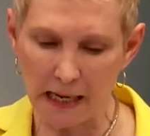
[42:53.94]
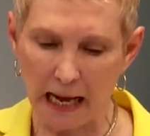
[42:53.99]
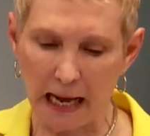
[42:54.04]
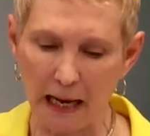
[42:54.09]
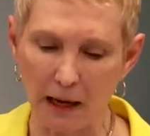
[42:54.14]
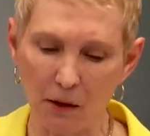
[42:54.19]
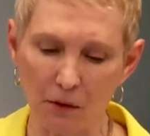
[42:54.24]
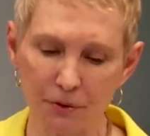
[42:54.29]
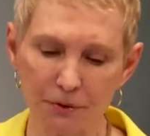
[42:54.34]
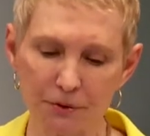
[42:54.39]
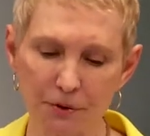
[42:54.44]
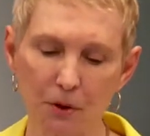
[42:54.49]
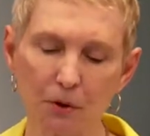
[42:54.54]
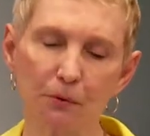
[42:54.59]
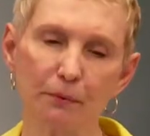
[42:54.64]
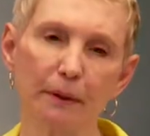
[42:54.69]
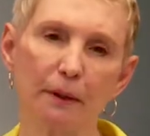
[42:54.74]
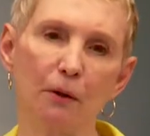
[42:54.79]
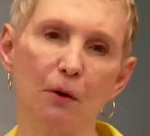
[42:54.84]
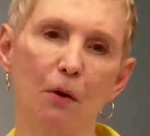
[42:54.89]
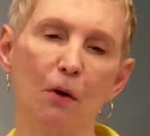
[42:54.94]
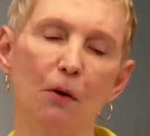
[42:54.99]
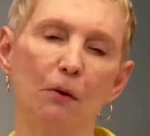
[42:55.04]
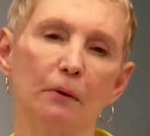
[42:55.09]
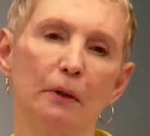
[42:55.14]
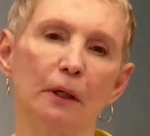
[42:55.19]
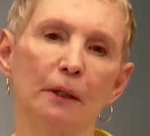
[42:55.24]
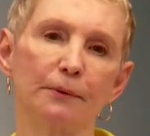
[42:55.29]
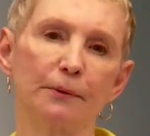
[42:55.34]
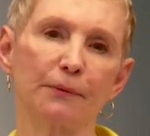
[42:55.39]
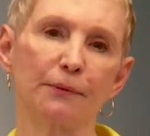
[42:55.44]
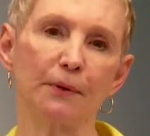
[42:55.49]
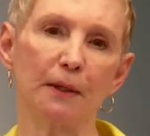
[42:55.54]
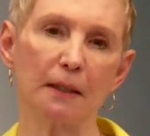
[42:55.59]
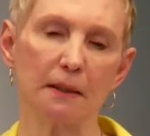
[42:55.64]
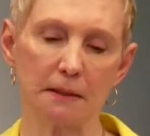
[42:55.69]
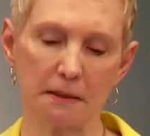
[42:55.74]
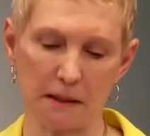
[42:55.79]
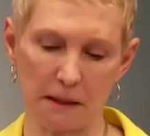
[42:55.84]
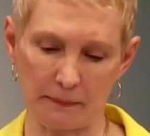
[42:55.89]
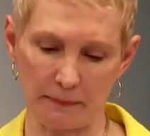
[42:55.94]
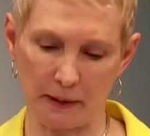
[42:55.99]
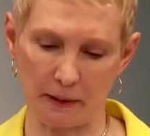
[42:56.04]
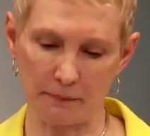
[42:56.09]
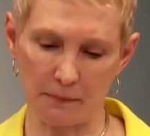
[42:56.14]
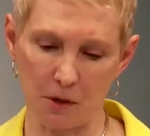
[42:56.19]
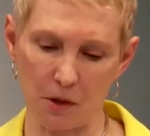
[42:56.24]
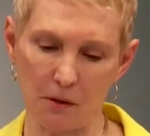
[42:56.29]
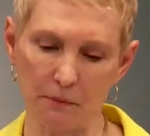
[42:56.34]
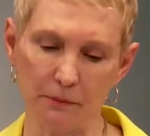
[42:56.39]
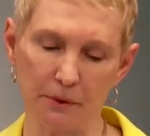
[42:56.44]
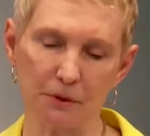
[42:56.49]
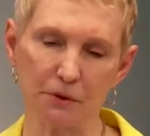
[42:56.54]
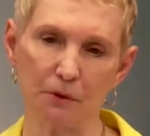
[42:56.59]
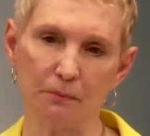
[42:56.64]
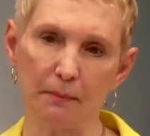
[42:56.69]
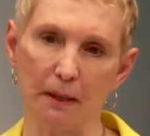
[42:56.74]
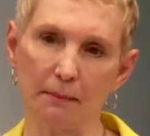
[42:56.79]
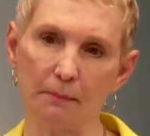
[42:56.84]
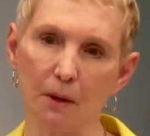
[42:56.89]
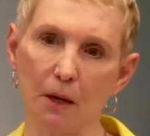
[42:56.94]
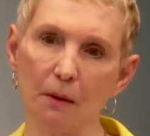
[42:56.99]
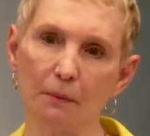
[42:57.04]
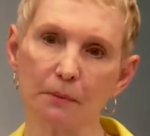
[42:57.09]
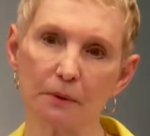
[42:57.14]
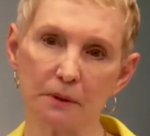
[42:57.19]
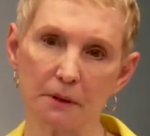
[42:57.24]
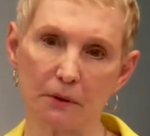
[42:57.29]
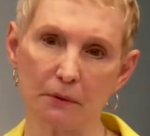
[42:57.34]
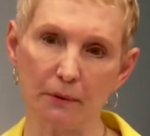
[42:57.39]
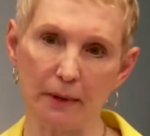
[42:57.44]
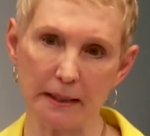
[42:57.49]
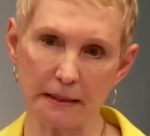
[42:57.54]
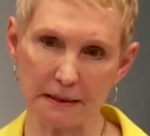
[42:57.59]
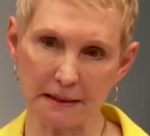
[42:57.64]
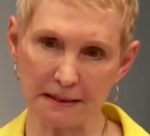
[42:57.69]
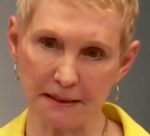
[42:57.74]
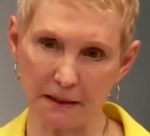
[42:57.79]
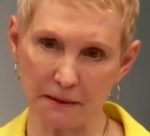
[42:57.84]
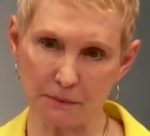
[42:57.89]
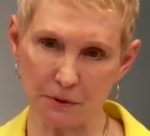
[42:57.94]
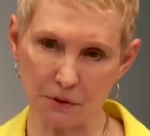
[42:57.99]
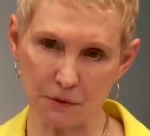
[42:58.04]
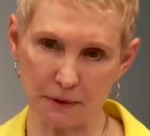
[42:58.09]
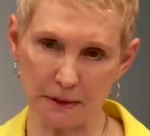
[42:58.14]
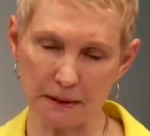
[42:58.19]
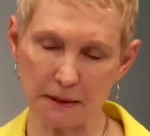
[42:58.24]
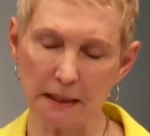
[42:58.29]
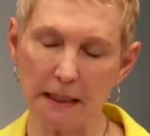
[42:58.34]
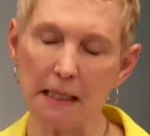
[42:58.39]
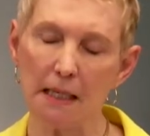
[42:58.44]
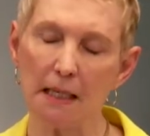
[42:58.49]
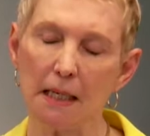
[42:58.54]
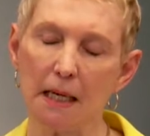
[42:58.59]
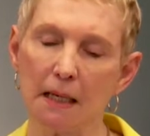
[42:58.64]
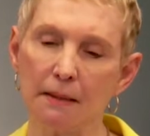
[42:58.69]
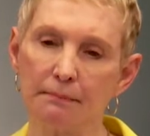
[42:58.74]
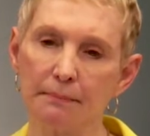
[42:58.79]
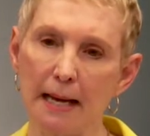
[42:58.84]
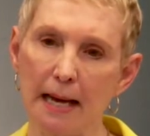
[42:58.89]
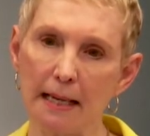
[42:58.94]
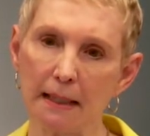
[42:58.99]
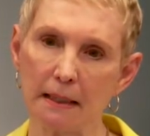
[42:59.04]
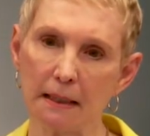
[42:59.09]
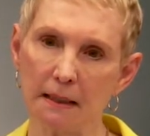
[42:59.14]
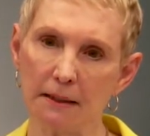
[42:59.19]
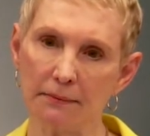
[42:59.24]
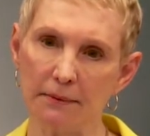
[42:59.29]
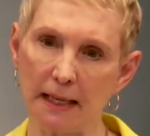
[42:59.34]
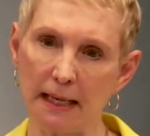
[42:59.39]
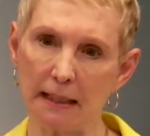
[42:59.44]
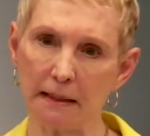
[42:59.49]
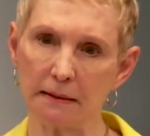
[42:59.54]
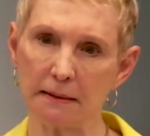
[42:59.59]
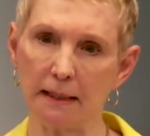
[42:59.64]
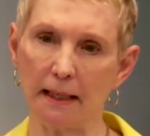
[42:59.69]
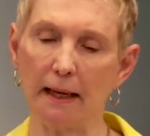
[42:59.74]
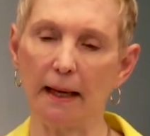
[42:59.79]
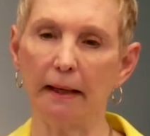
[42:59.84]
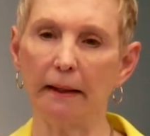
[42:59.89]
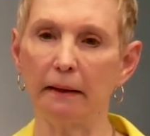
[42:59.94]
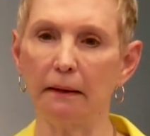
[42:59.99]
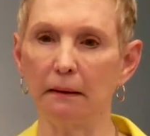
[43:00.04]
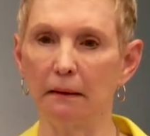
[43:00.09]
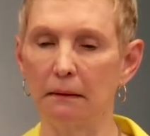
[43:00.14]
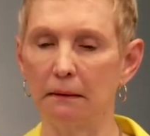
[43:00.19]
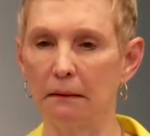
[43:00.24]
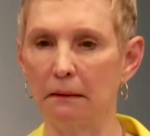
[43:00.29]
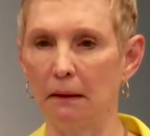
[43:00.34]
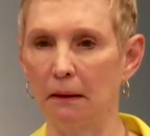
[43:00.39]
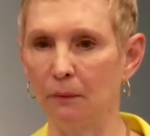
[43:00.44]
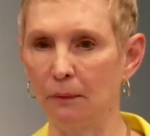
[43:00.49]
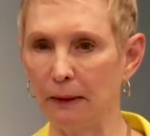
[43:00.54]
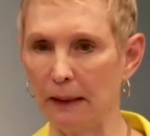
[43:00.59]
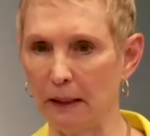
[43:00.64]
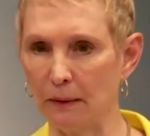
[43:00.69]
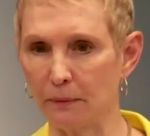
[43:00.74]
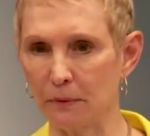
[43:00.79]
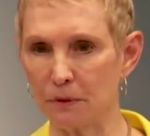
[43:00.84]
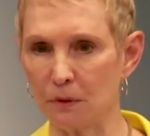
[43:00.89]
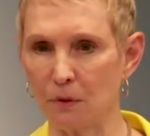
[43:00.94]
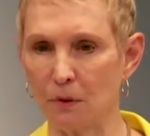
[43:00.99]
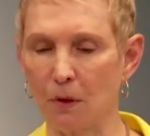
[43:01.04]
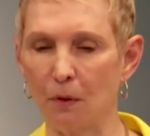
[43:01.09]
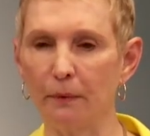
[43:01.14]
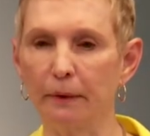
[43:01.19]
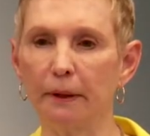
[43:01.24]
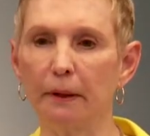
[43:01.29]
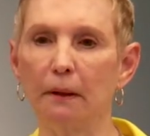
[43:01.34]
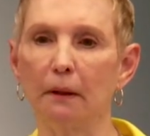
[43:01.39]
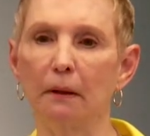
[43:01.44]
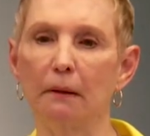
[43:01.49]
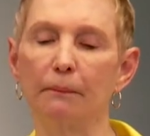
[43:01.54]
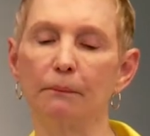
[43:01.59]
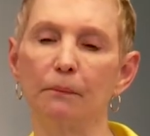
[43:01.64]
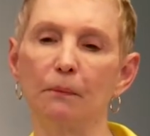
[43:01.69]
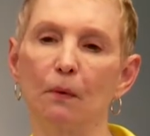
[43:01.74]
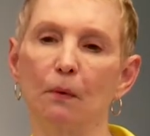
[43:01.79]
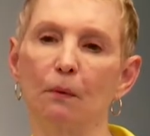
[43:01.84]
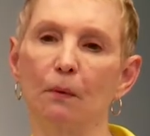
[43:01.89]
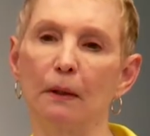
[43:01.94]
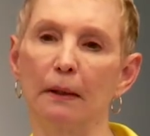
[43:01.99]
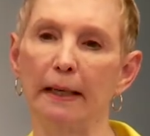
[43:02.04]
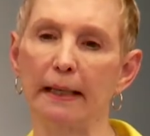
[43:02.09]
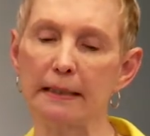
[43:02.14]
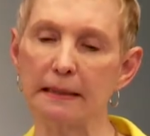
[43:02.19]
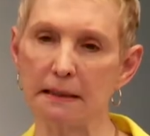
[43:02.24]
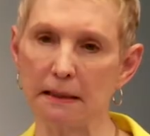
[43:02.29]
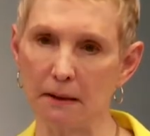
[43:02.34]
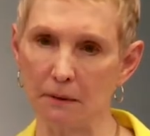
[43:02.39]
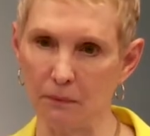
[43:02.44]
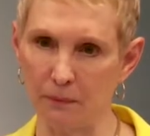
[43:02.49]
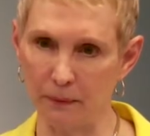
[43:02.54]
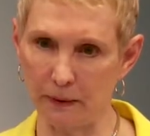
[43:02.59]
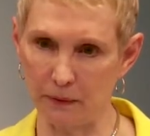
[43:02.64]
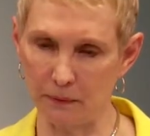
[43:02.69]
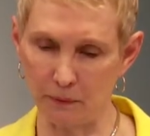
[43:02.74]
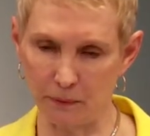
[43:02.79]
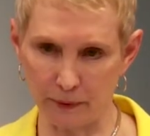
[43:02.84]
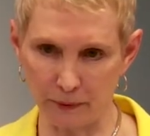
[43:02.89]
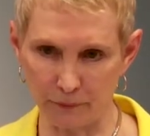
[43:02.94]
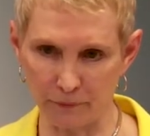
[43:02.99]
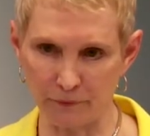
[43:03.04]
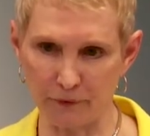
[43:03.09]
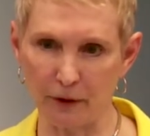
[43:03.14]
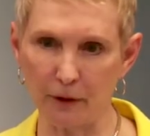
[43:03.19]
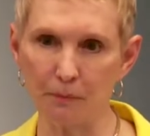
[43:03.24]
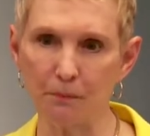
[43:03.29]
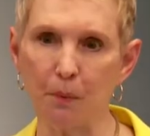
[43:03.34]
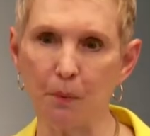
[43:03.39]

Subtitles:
I also recall other things that my mom would do. My mom was a great seamstress. And back in that day, when I was growing up, like I said, we were very